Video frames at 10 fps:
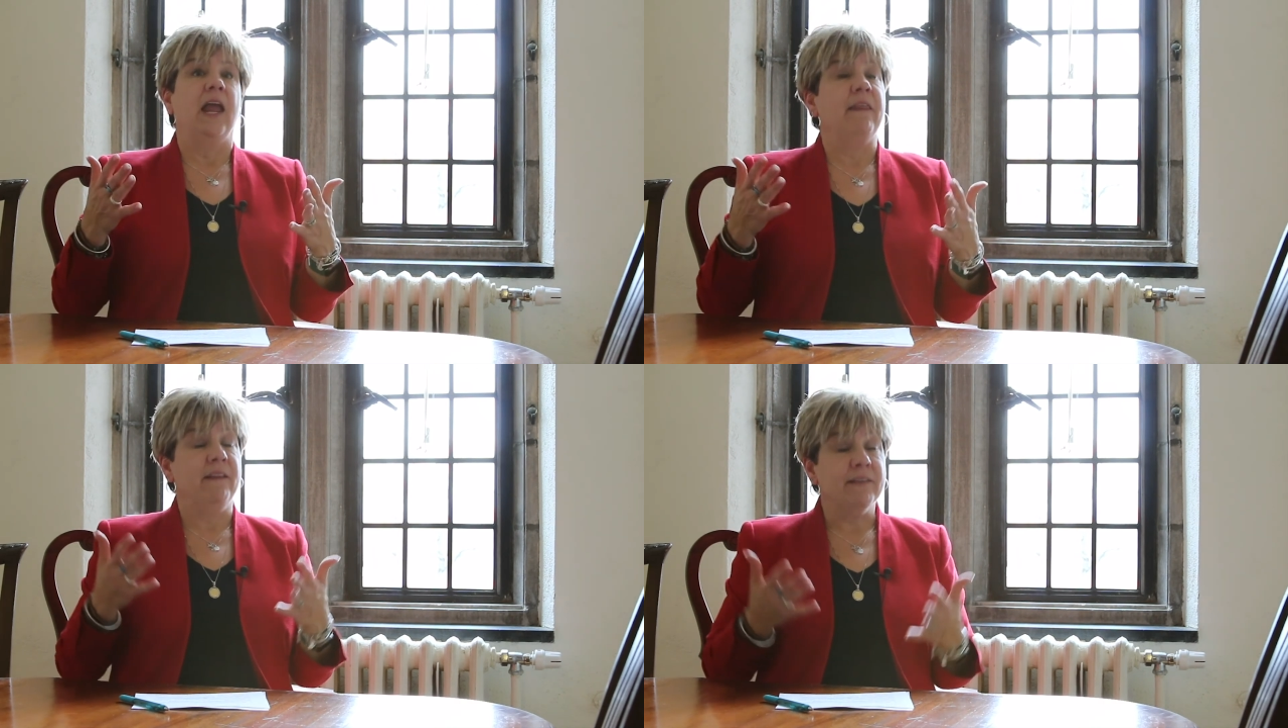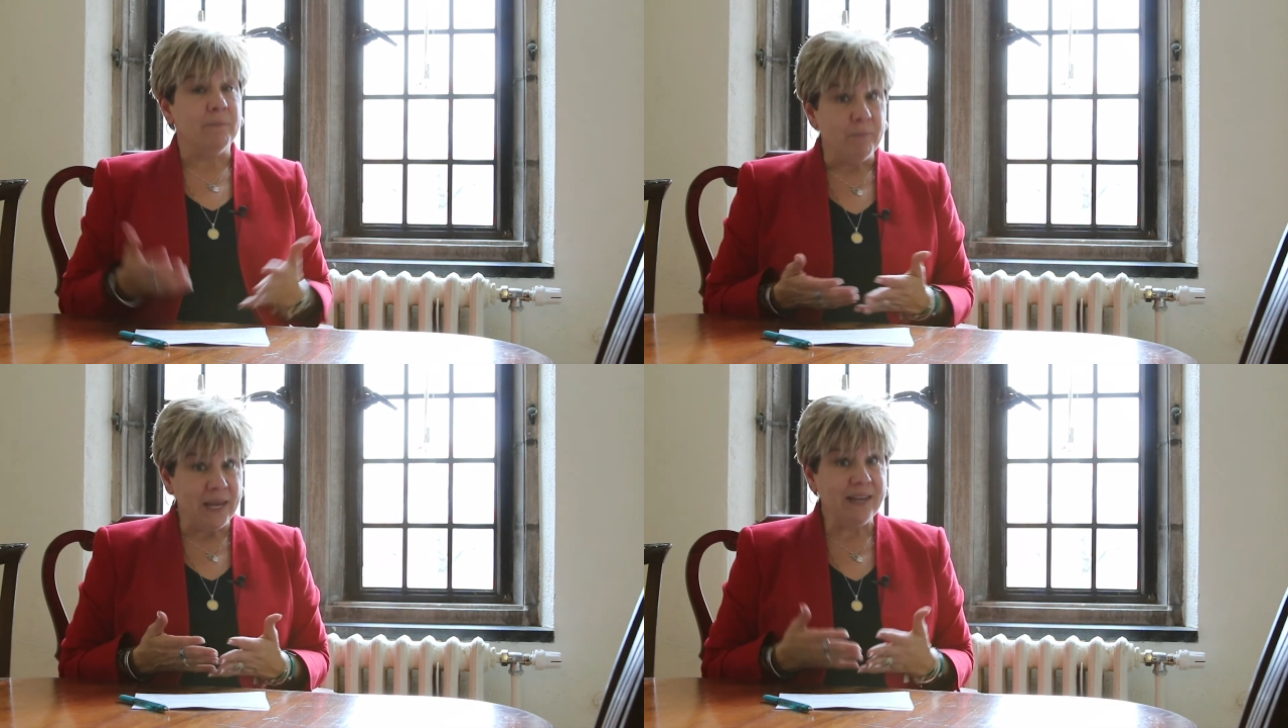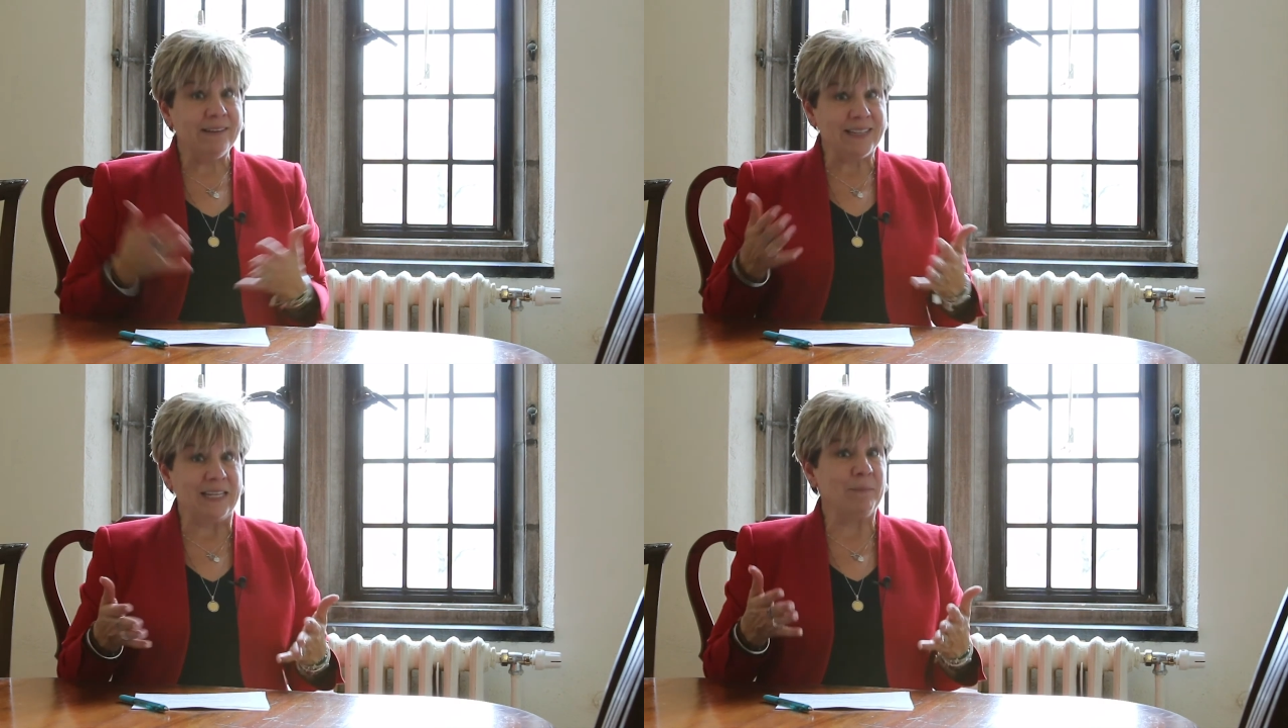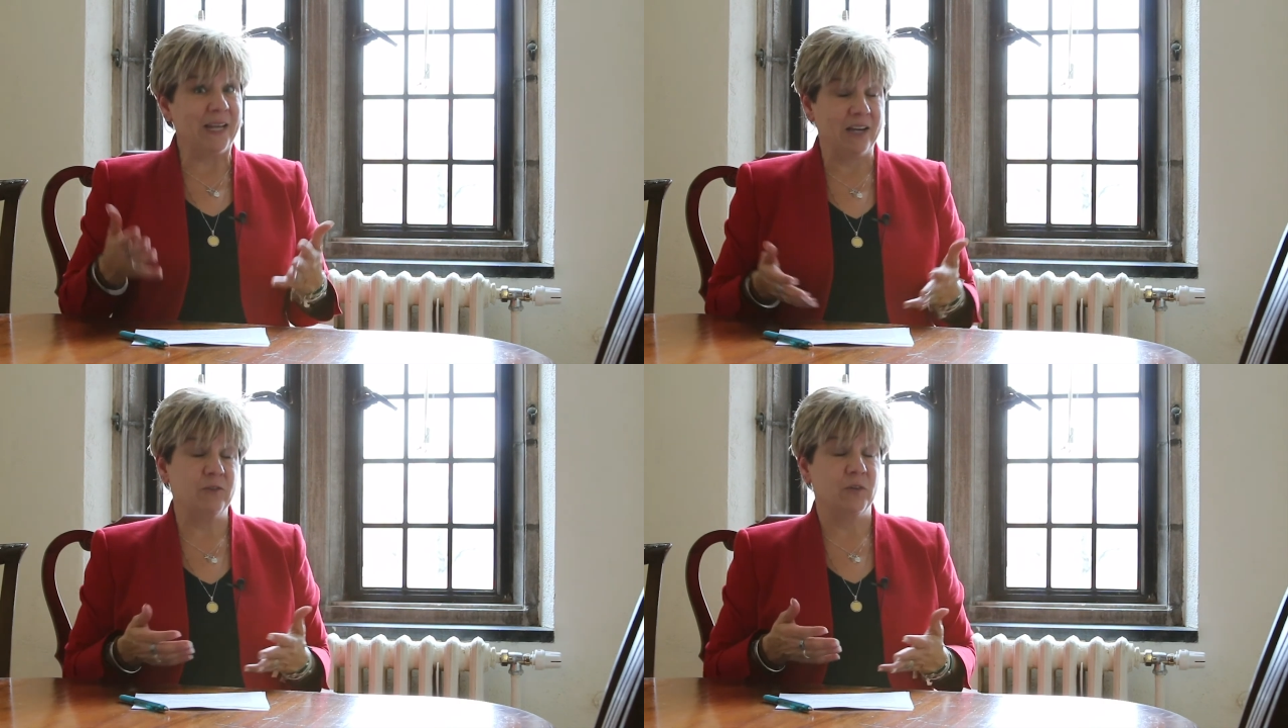and this may seem
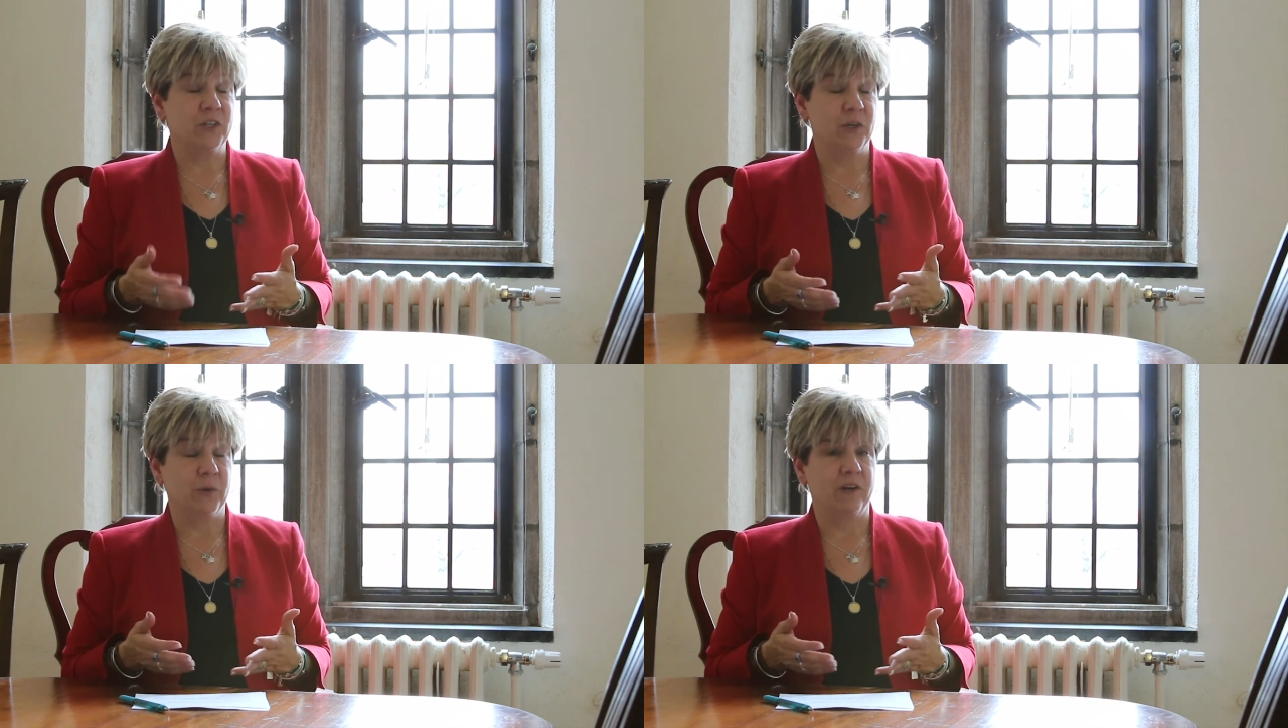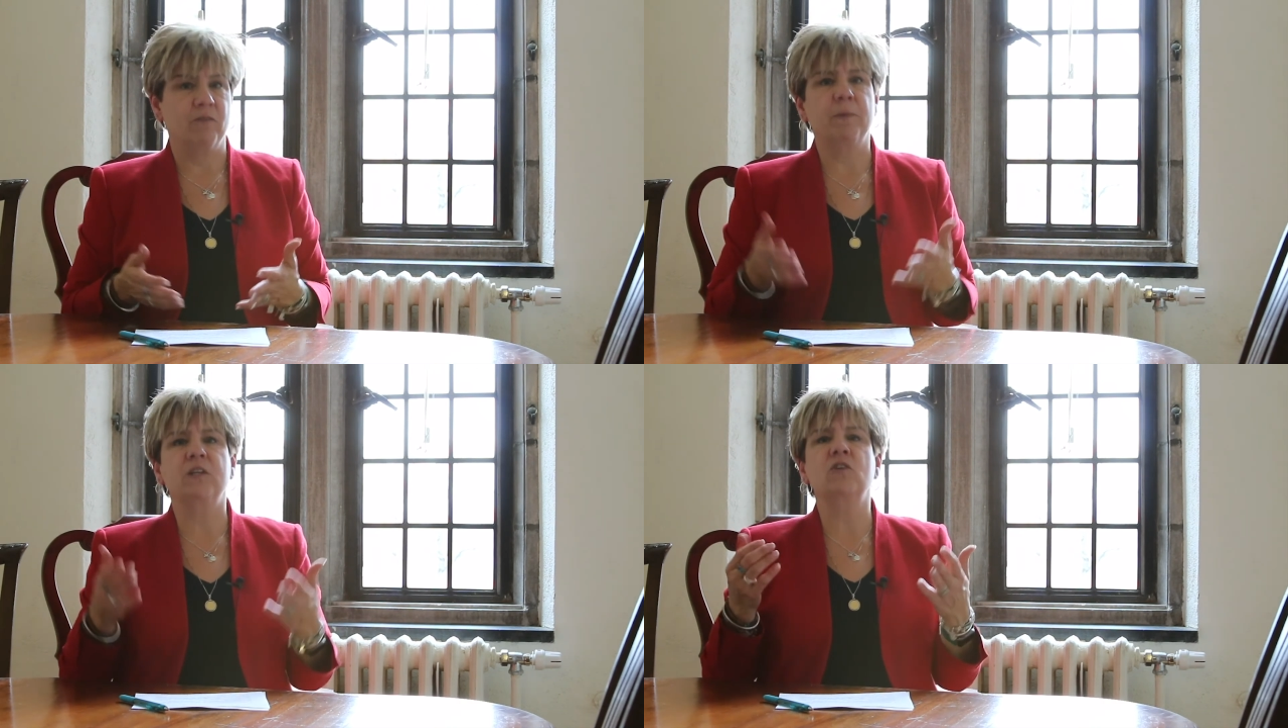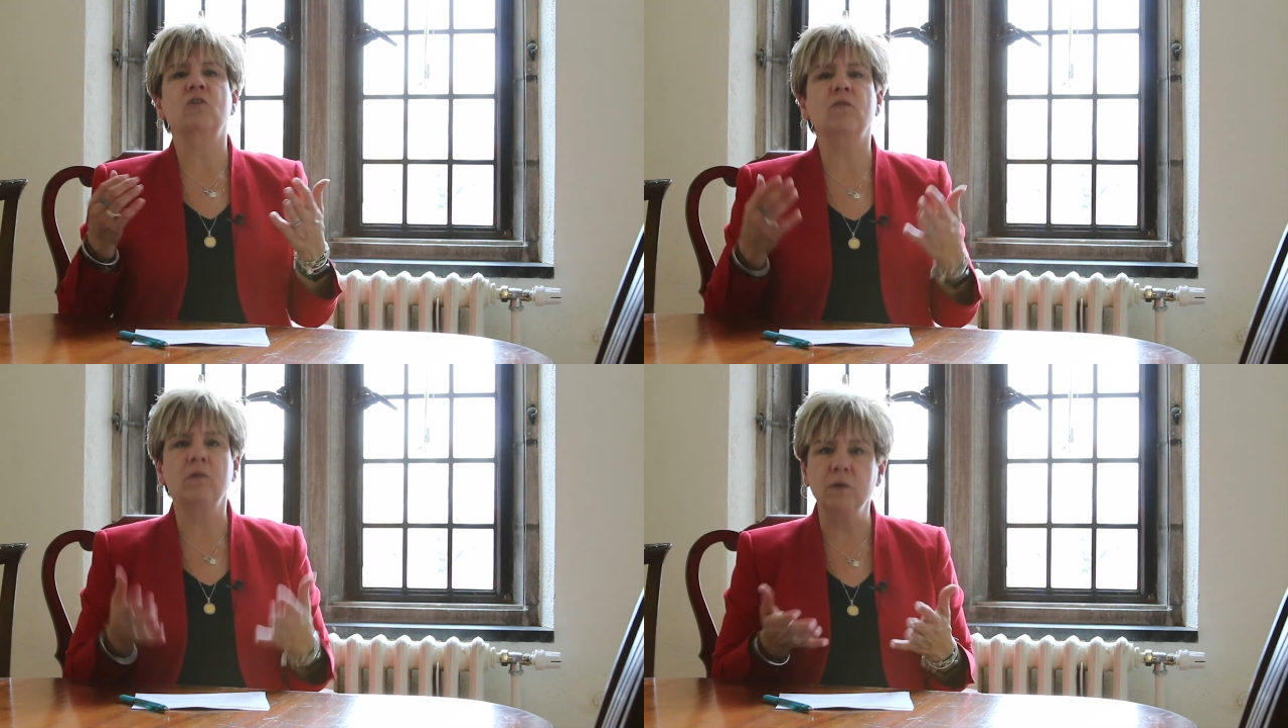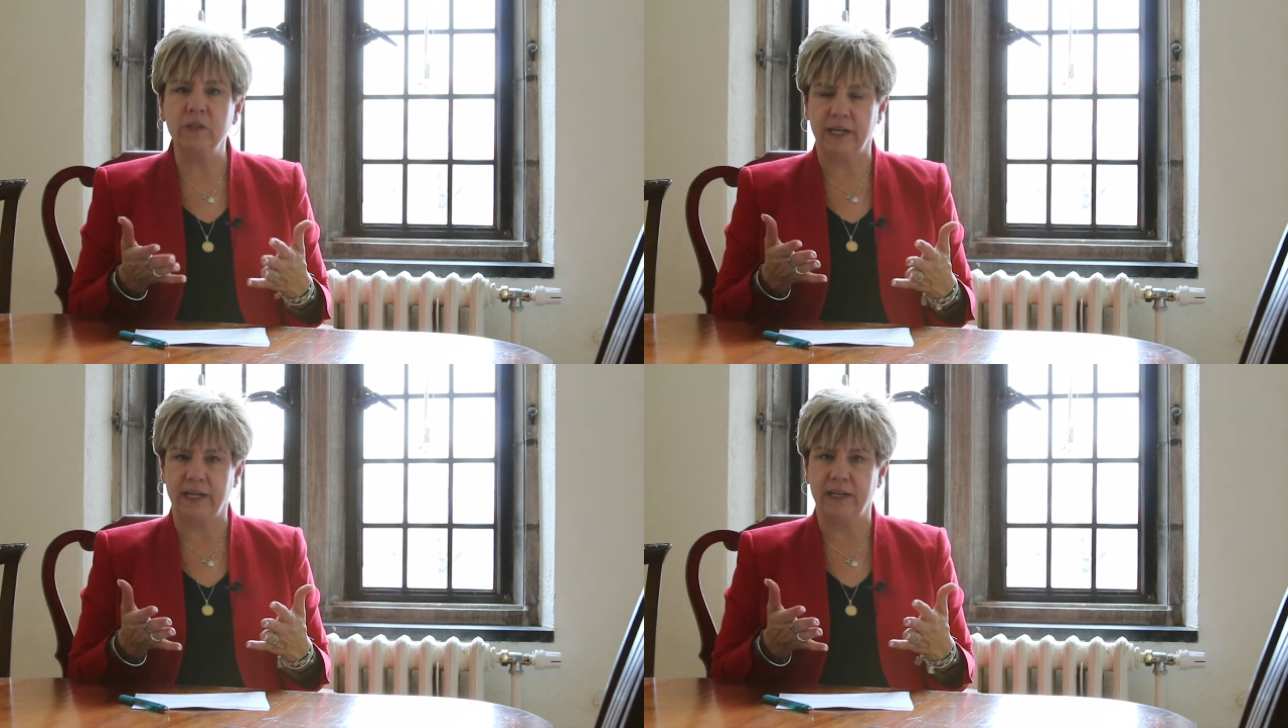counterintuitive, but
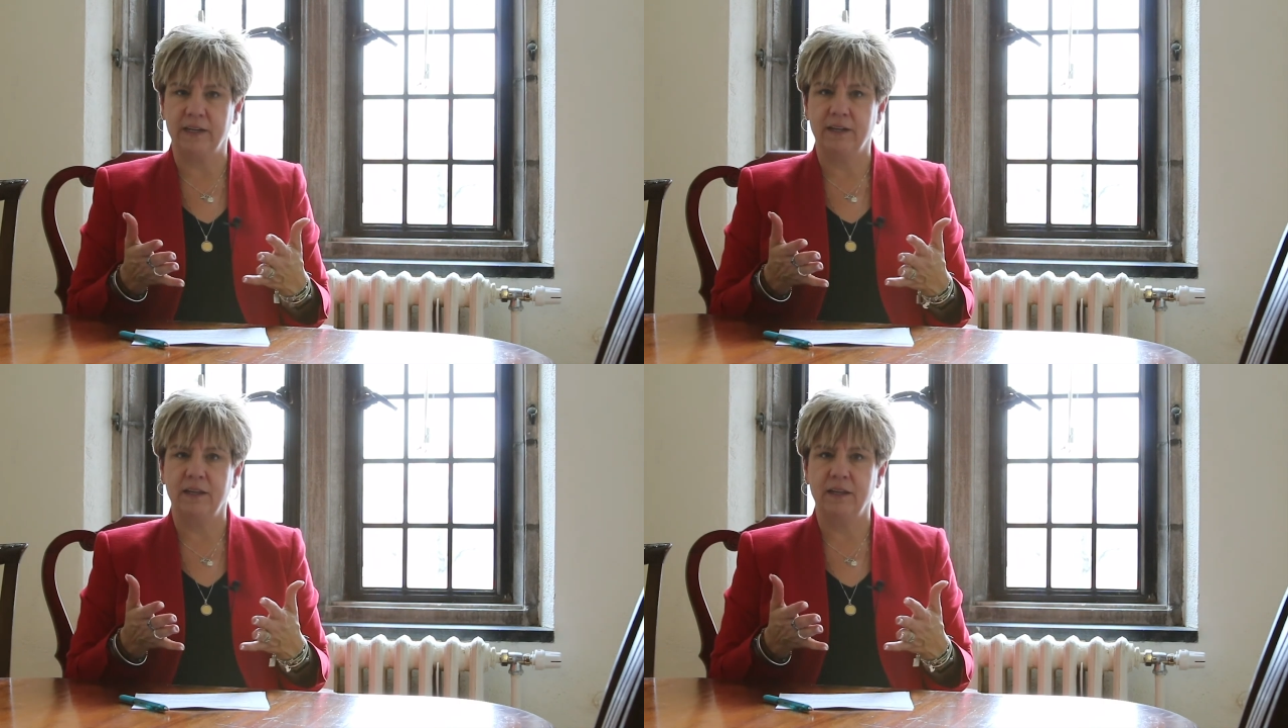truly,